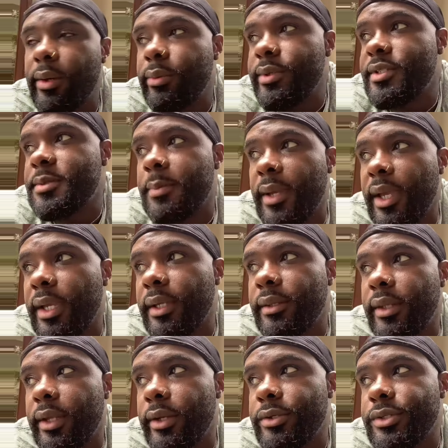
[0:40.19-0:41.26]
with Spain
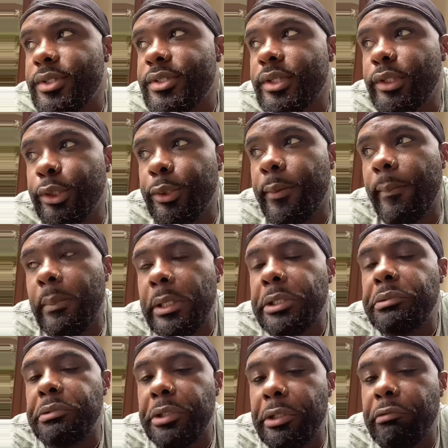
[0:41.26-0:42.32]
that are just a little bit
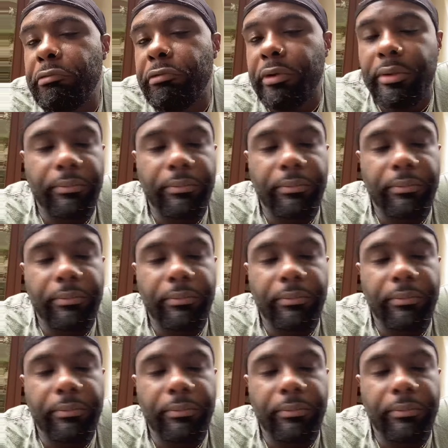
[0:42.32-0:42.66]
different.